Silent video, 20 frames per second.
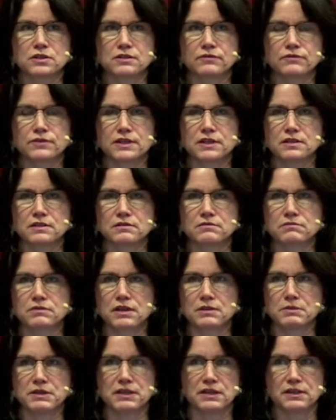
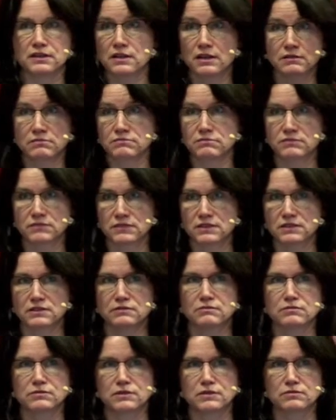And I
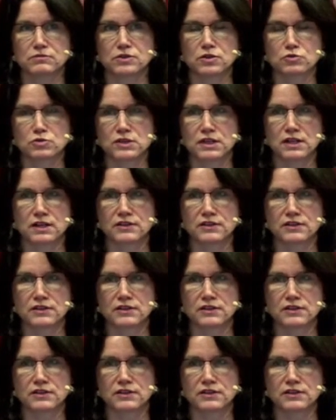totally